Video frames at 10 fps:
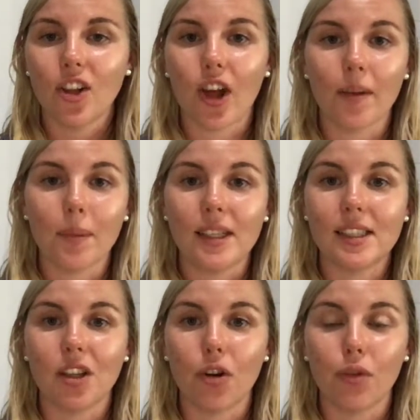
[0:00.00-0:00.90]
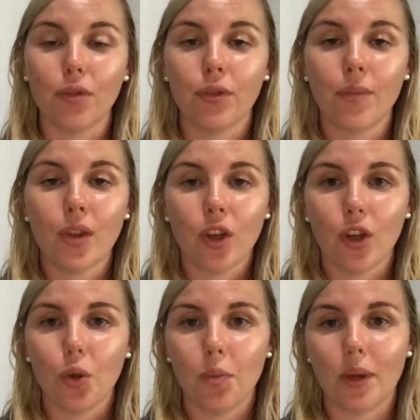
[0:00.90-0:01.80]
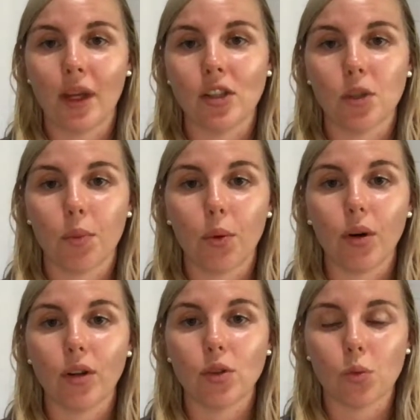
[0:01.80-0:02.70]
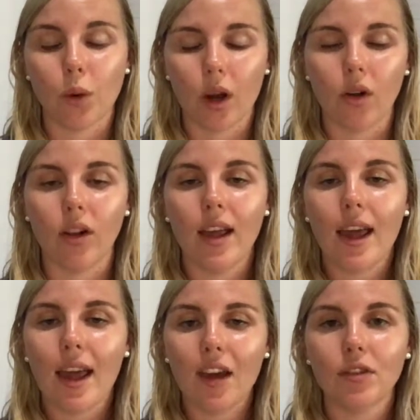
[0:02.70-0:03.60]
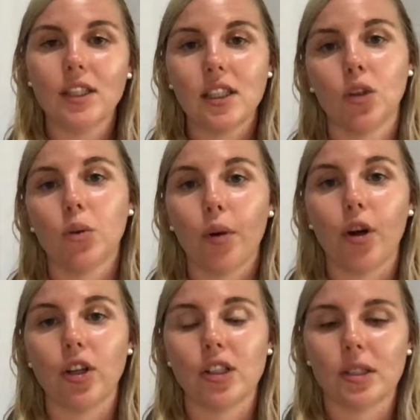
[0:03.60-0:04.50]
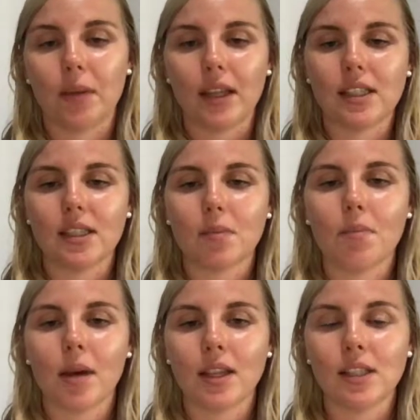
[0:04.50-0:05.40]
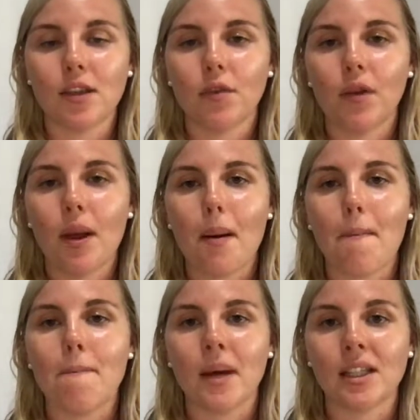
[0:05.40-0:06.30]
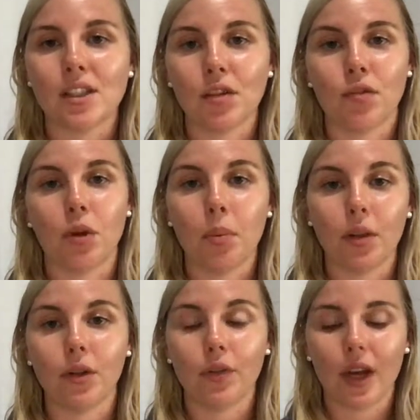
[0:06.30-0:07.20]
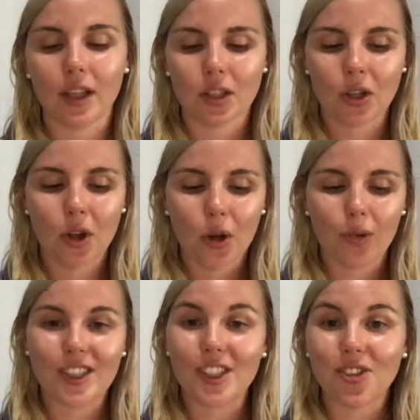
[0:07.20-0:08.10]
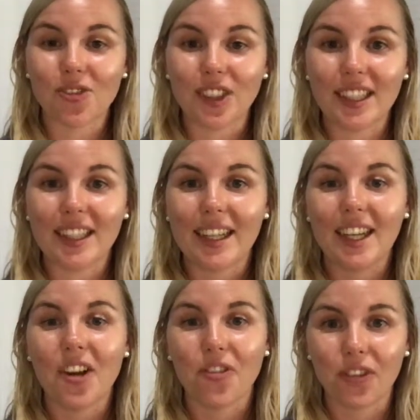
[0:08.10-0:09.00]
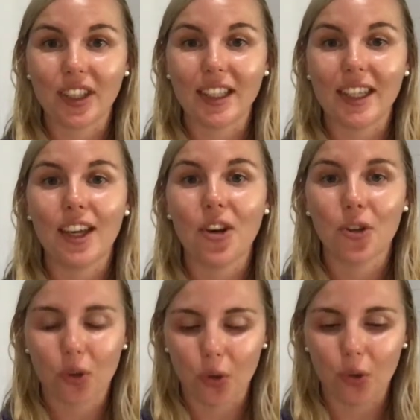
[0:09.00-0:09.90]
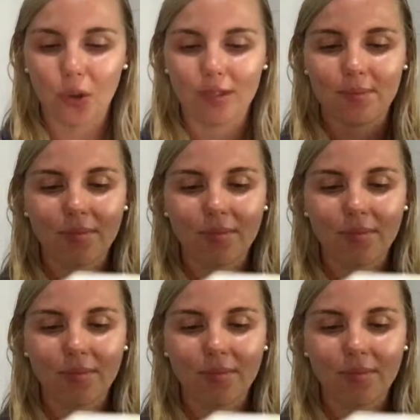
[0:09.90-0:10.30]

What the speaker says: like myself who are being supported as well. Every single purchase makes this massive, massive ripple effect, which is really, really cool.